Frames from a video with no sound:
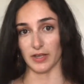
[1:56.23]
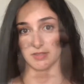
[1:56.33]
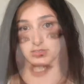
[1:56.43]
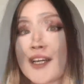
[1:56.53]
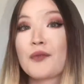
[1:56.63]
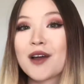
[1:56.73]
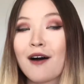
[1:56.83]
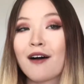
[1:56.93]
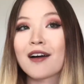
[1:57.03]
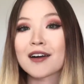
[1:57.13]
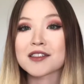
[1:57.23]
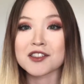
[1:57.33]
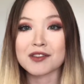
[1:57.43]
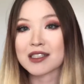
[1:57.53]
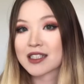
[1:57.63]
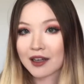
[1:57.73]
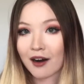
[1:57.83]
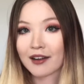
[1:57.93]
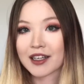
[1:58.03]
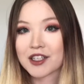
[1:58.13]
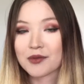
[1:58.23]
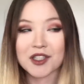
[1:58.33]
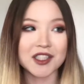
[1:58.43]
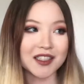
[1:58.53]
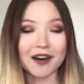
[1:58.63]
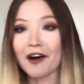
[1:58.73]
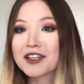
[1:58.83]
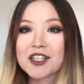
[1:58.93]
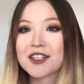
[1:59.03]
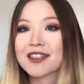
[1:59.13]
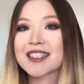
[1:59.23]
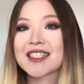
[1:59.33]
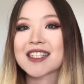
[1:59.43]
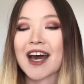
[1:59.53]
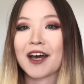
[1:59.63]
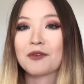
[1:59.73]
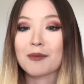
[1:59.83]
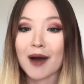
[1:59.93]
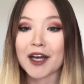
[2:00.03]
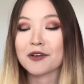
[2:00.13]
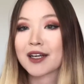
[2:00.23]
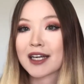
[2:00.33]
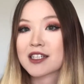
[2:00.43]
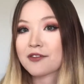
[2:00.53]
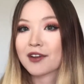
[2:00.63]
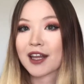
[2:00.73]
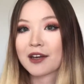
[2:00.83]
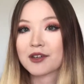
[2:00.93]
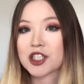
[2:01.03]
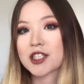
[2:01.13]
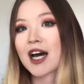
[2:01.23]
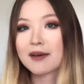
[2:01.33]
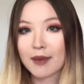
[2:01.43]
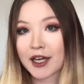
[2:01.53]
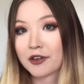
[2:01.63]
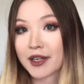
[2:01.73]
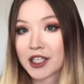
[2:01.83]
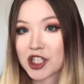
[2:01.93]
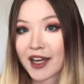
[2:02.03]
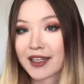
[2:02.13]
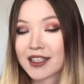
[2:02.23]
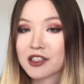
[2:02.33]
Once again, we are students in college. We're just college students and we're minoring in different languages. I'm minoring in Chinese.